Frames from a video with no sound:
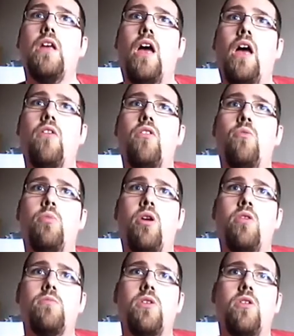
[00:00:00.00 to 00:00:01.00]
I have no
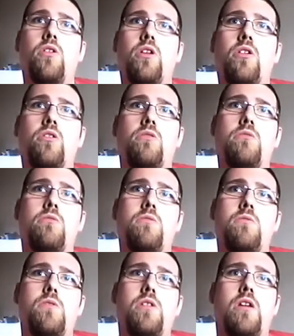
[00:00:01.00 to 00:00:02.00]
problem talking on
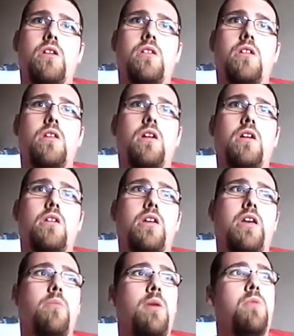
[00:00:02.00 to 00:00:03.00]
sites like that, you
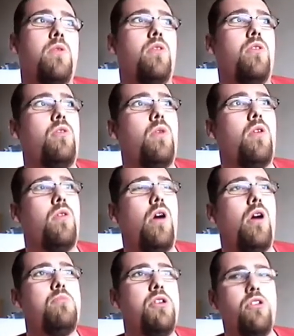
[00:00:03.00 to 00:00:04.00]
get people going, well,
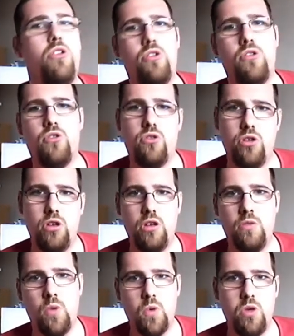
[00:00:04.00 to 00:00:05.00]
I'll meet you in the street
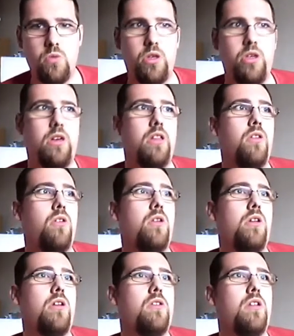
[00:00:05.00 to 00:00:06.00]
and we'll see what you can do,
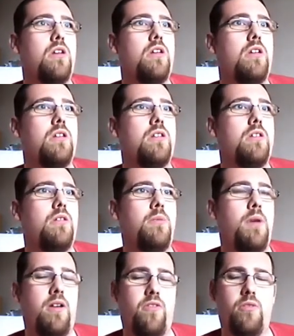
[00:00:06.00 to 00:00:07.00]
and it's like,
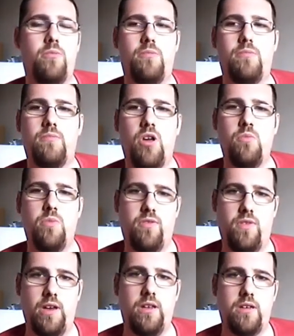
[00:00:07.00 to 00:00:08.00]
apart from
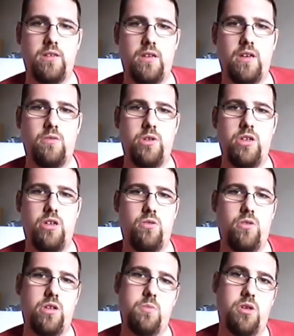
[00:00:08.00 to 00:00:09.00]
hypothetics that when you know
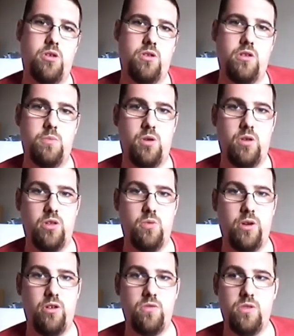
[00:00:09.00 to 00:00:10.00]
this person's probably
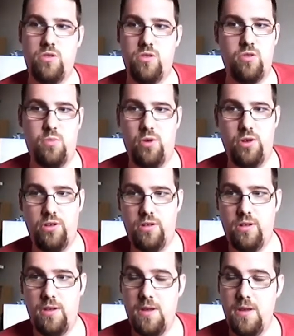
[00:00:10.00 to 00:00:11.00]
12, so there's no point,
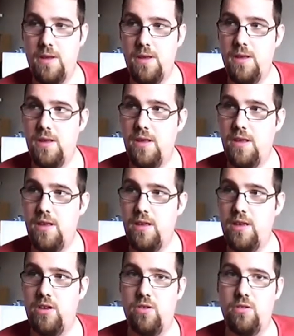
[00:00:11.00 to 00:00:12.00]

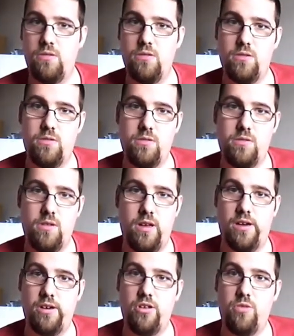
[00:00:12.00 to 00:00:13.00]
you know,
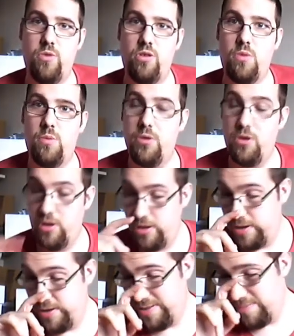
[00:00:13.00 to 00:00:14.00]
arguing with them about it or
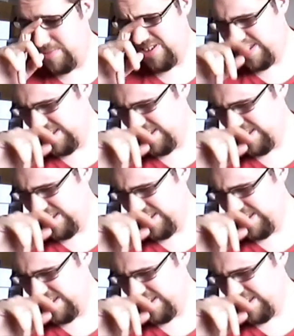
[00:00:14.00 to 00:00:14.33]
anything, but